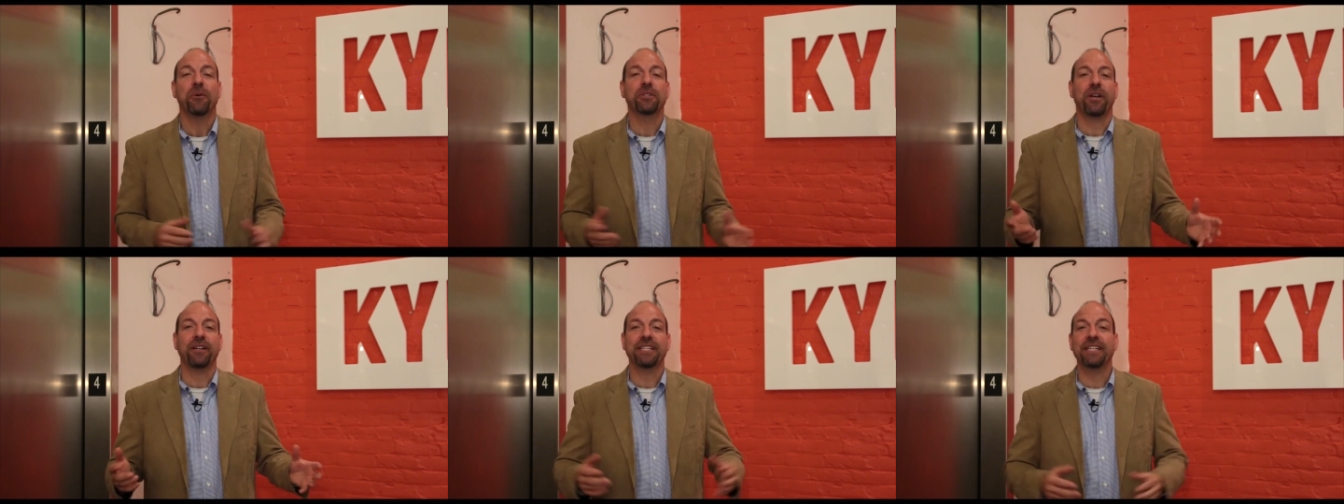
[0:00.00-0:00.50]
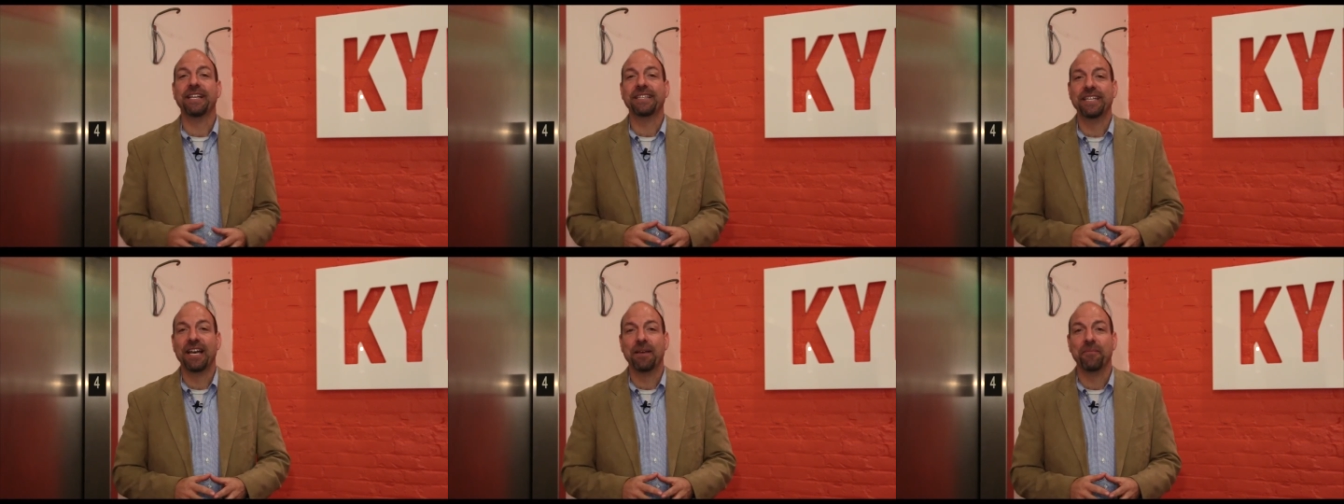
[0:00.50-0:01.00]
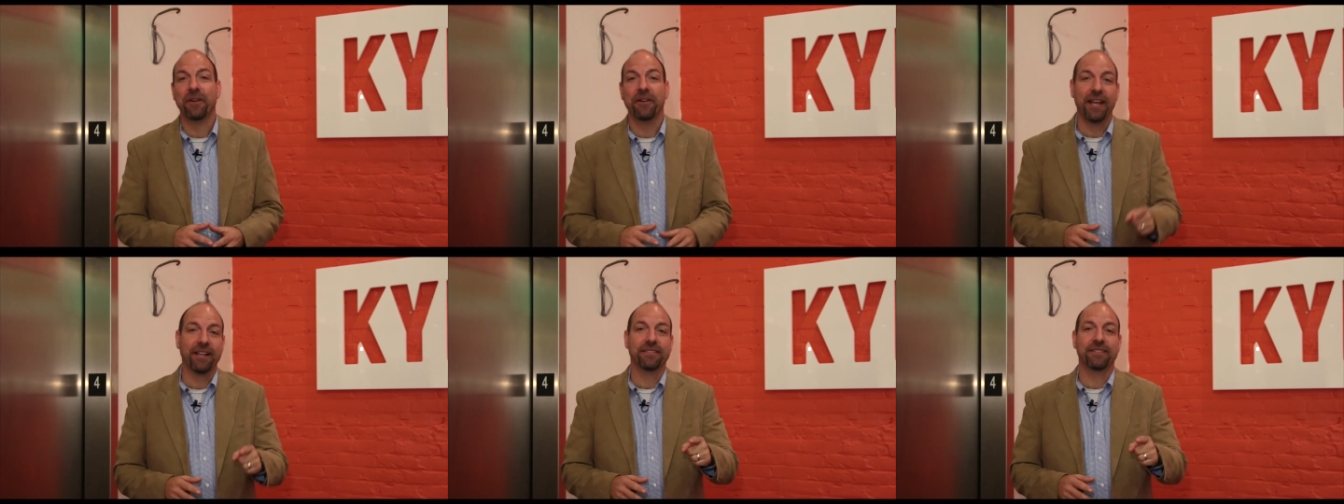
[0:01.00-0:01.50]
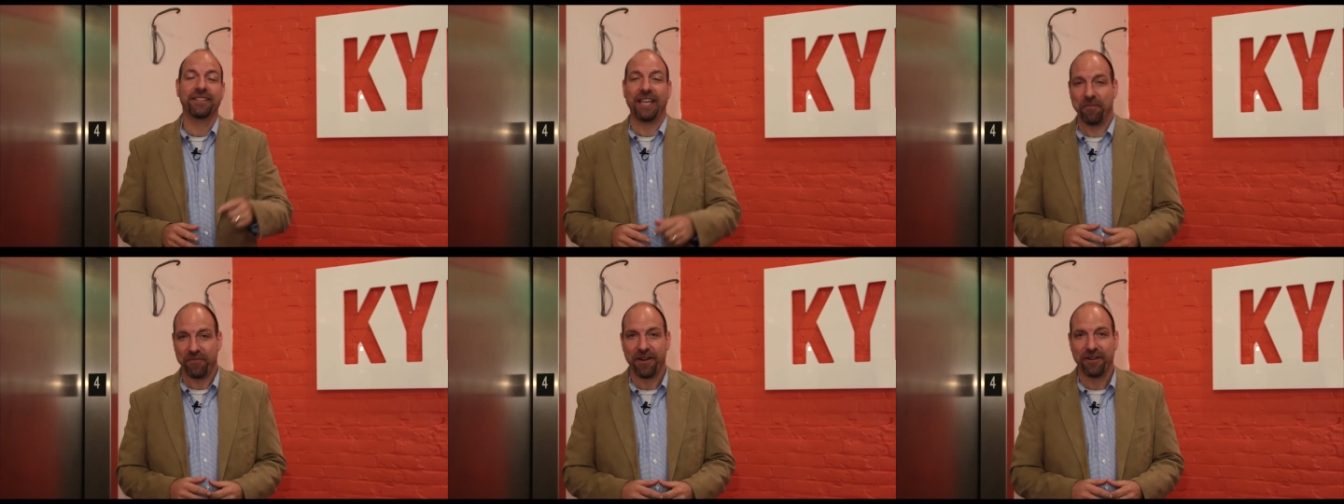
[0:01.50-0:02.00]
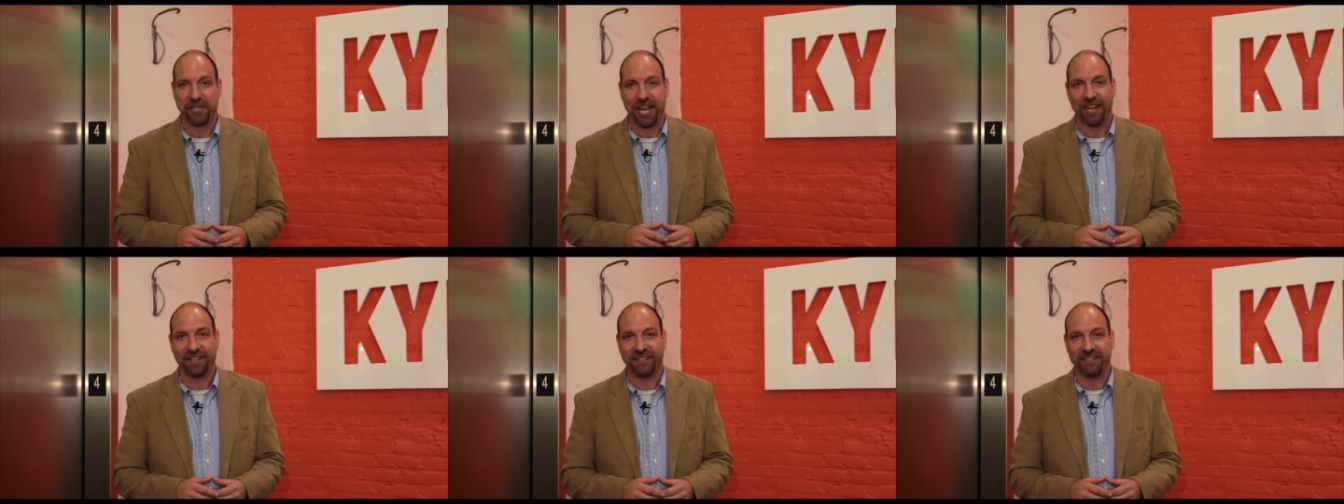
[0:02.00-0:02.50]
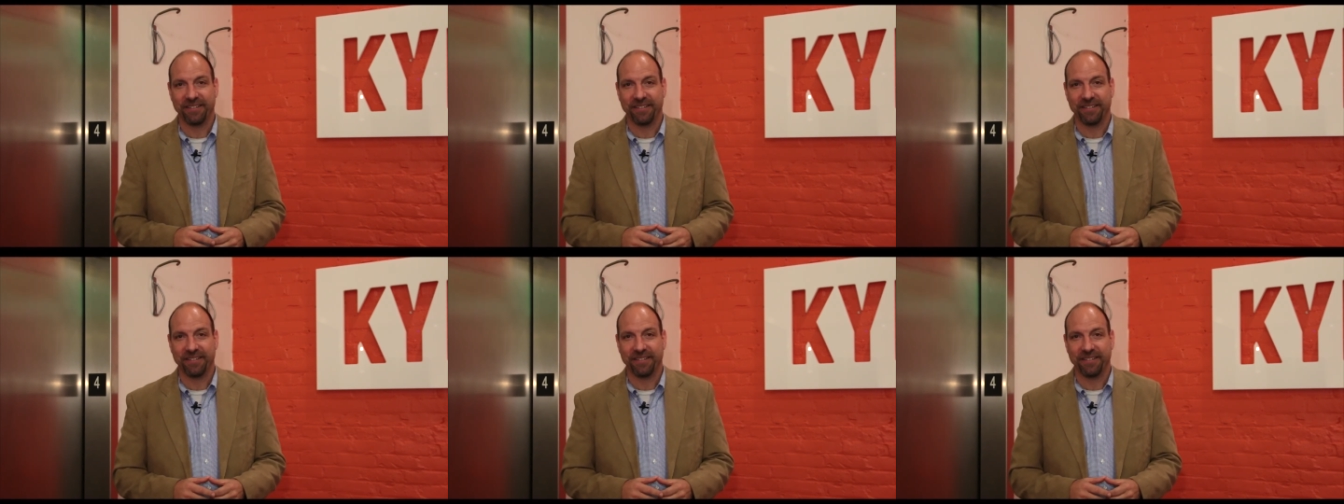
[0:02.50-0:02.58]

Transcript: We'll talk to you next time in our next Campfire Chat.